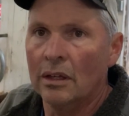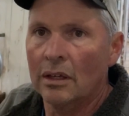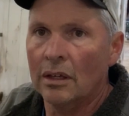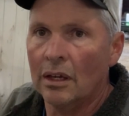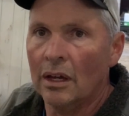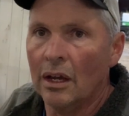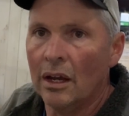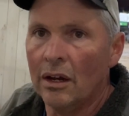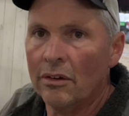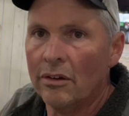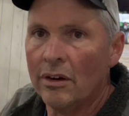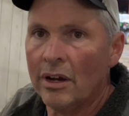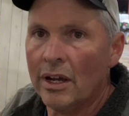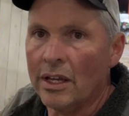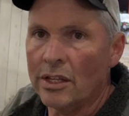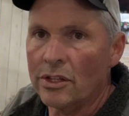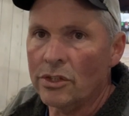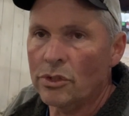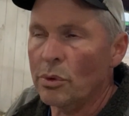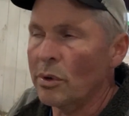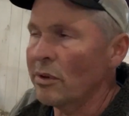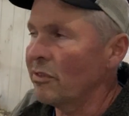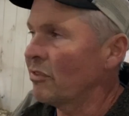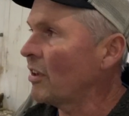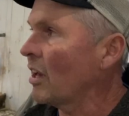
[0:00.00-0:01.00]
All right,
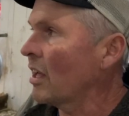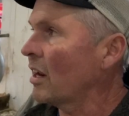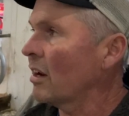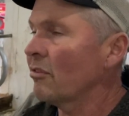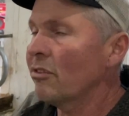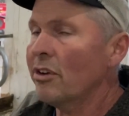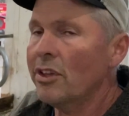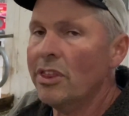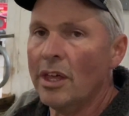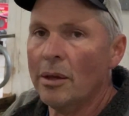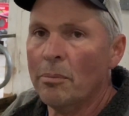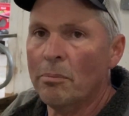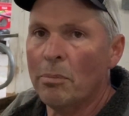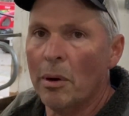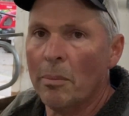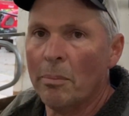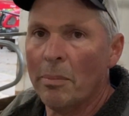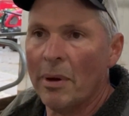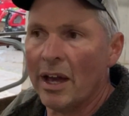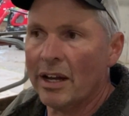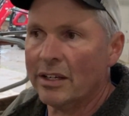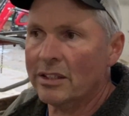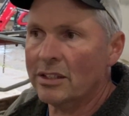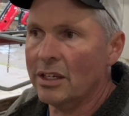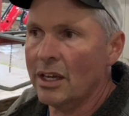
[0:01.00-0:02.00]
so we've got everything put
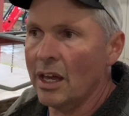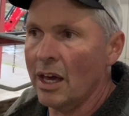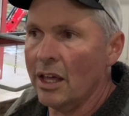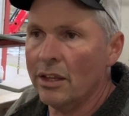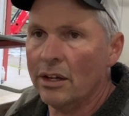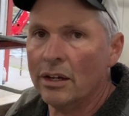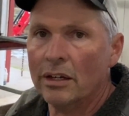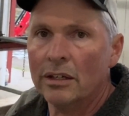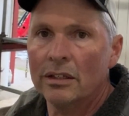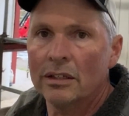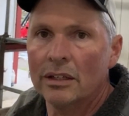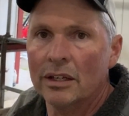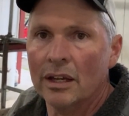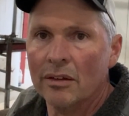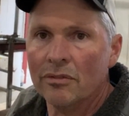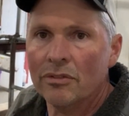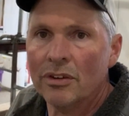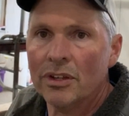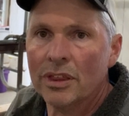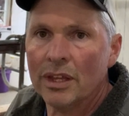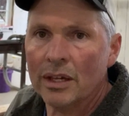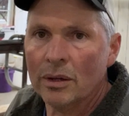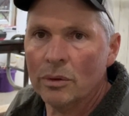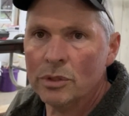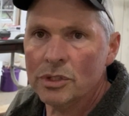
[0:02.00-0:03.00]
back together.
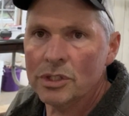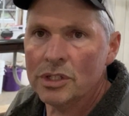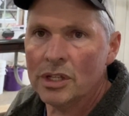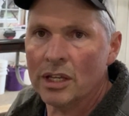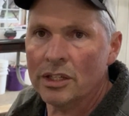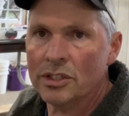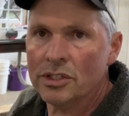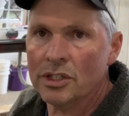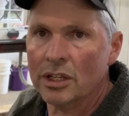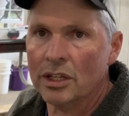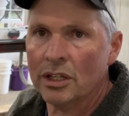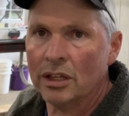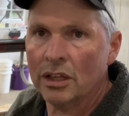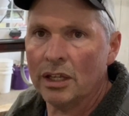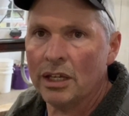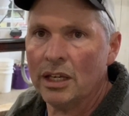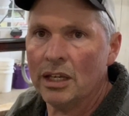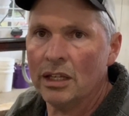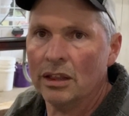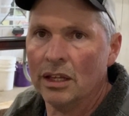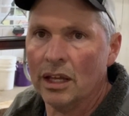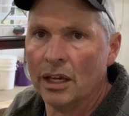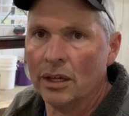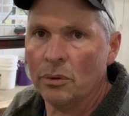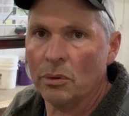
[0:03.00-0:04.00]
Everything was nice and
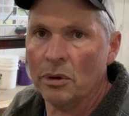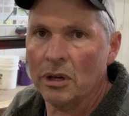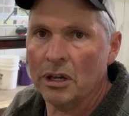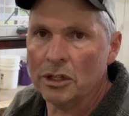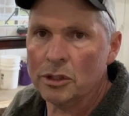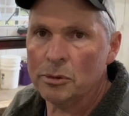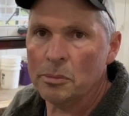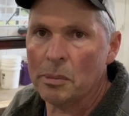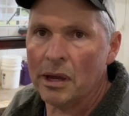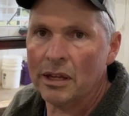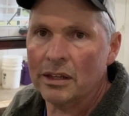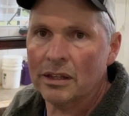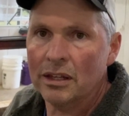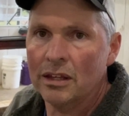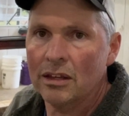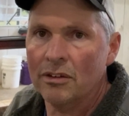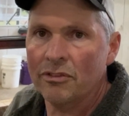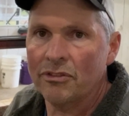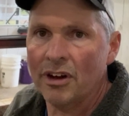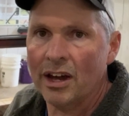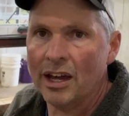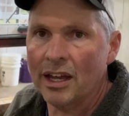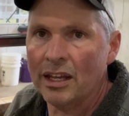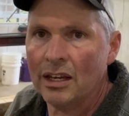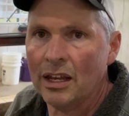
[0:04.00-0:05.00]
clean like we expected to
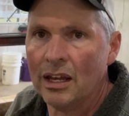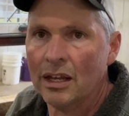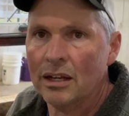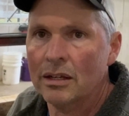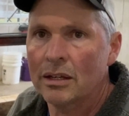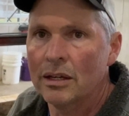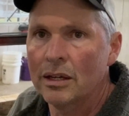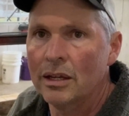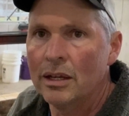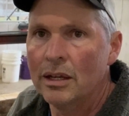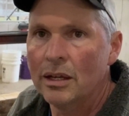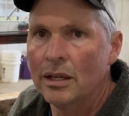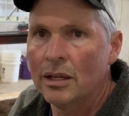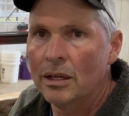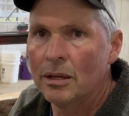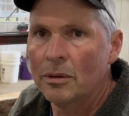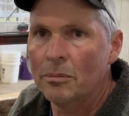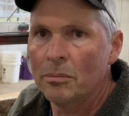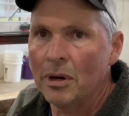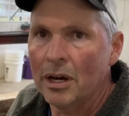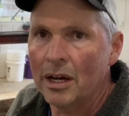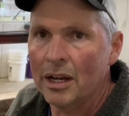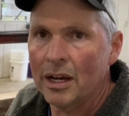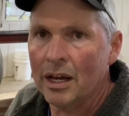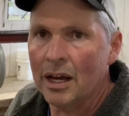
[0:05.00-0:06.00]
find it,
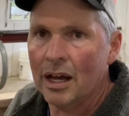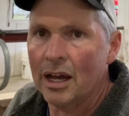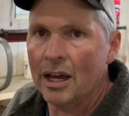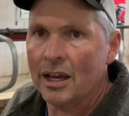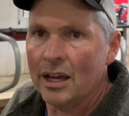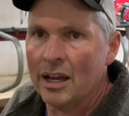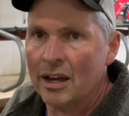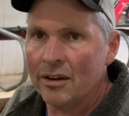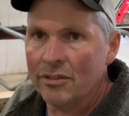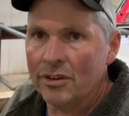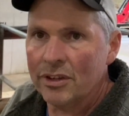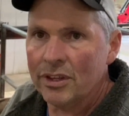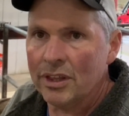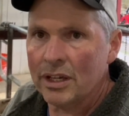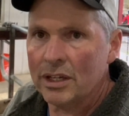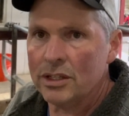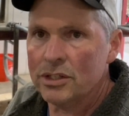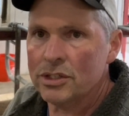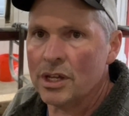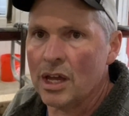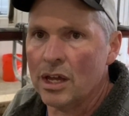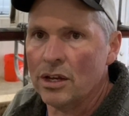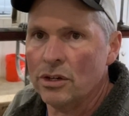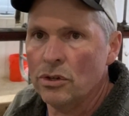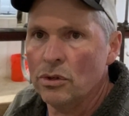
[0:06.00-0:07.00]
but everything's
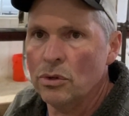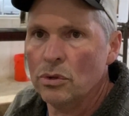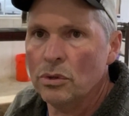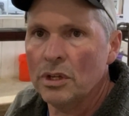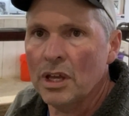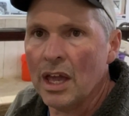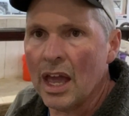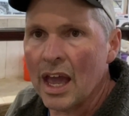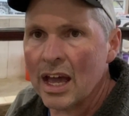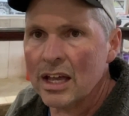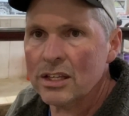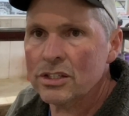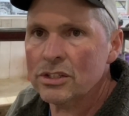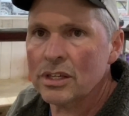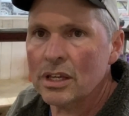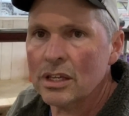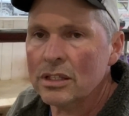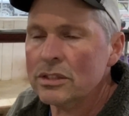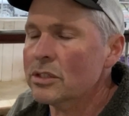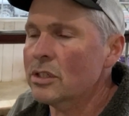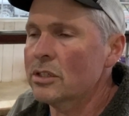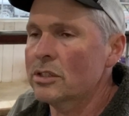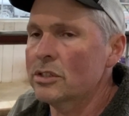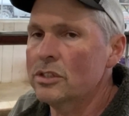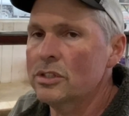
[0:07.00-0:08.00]
got new
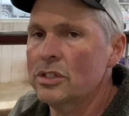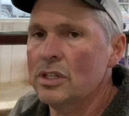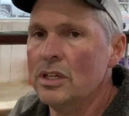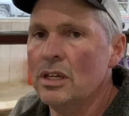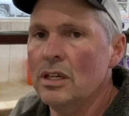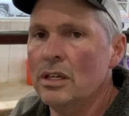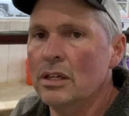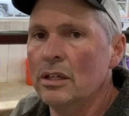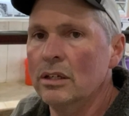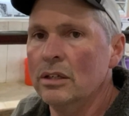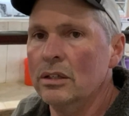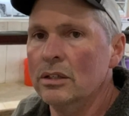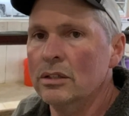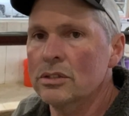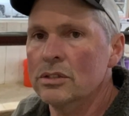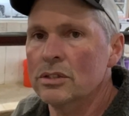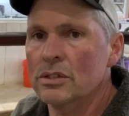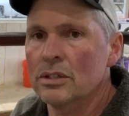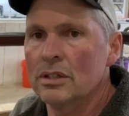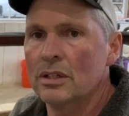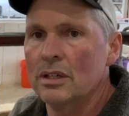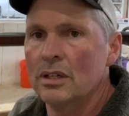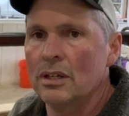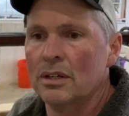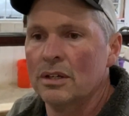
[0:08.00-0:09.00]
gaskets and
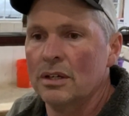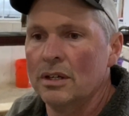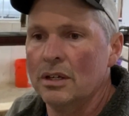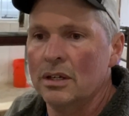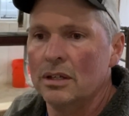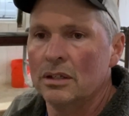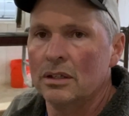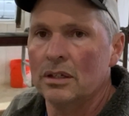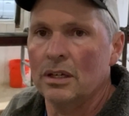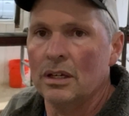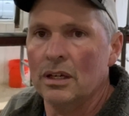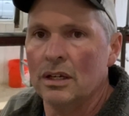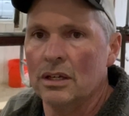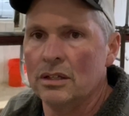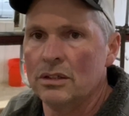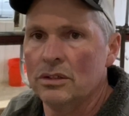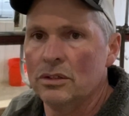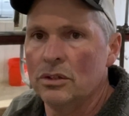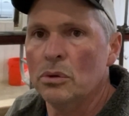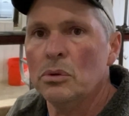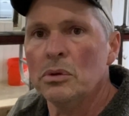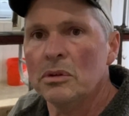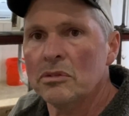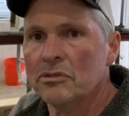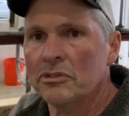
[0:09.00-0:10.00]
seals and
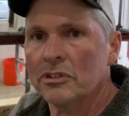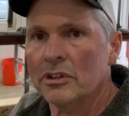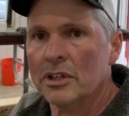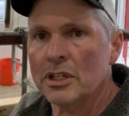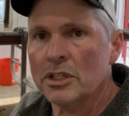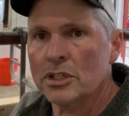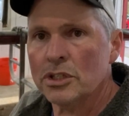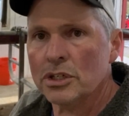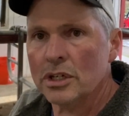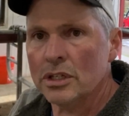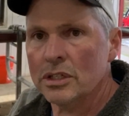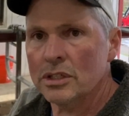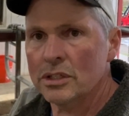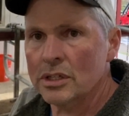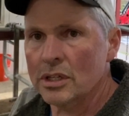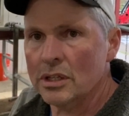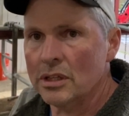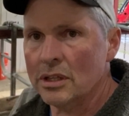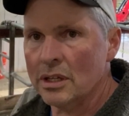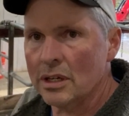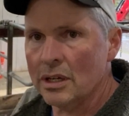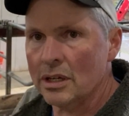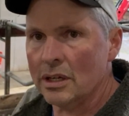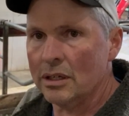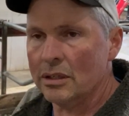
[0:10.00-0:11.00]
new inflations in
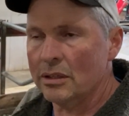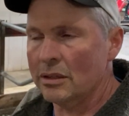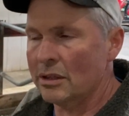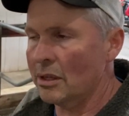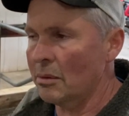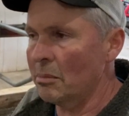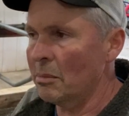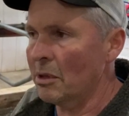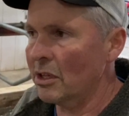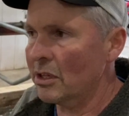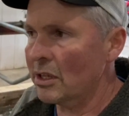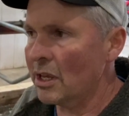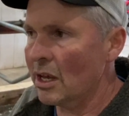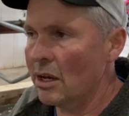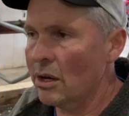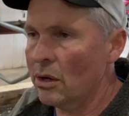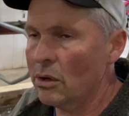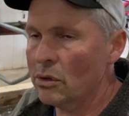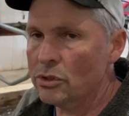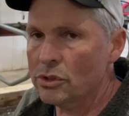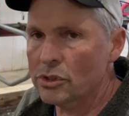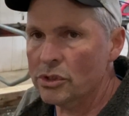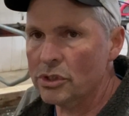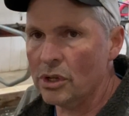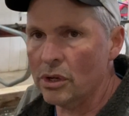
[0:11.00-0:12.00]
the milk
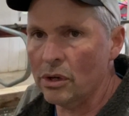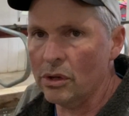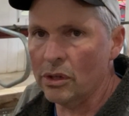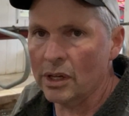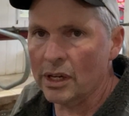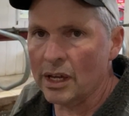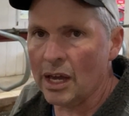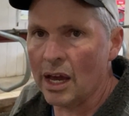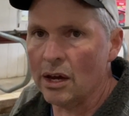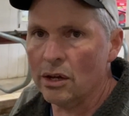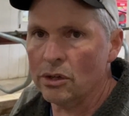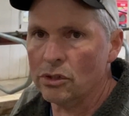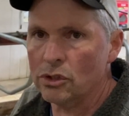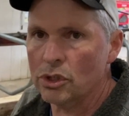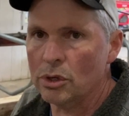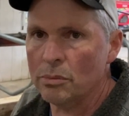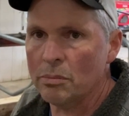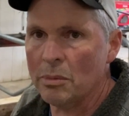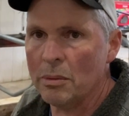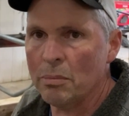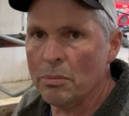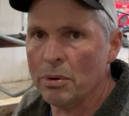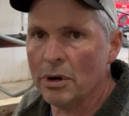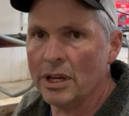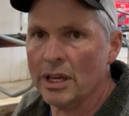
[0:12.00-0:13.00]
house, so the cows should
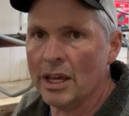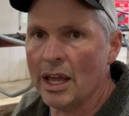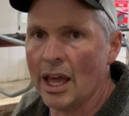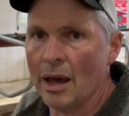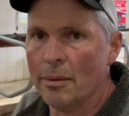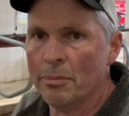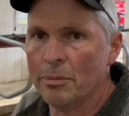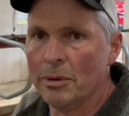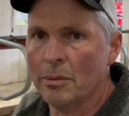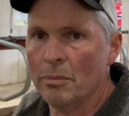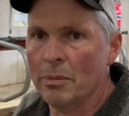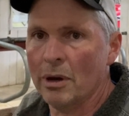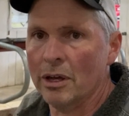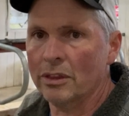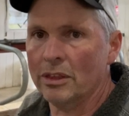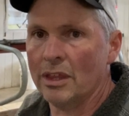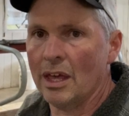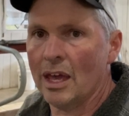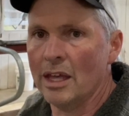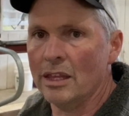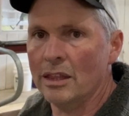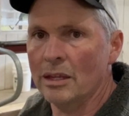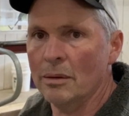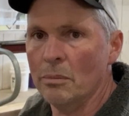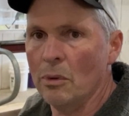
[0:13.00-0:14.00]
be pretty happy about
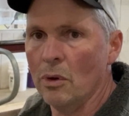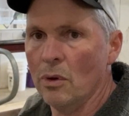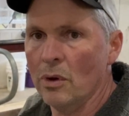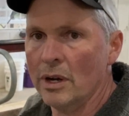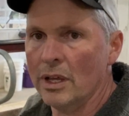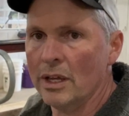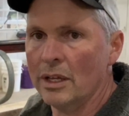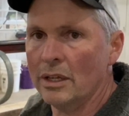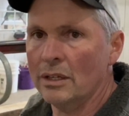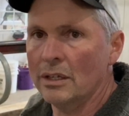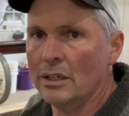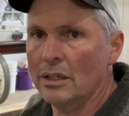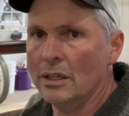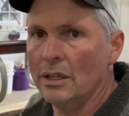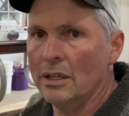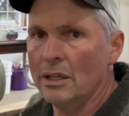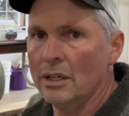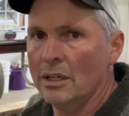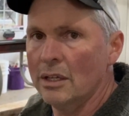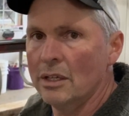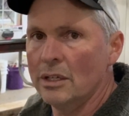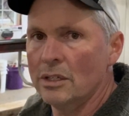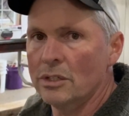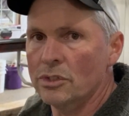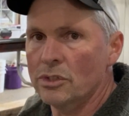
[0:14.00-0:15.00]
that in the morning.
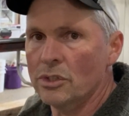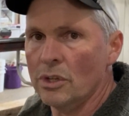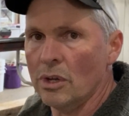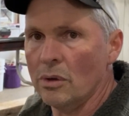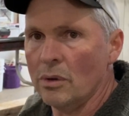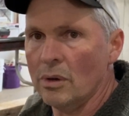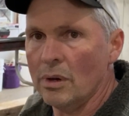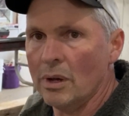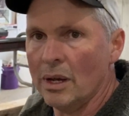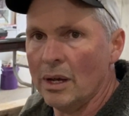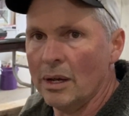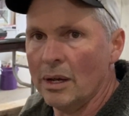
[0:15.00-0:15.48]
So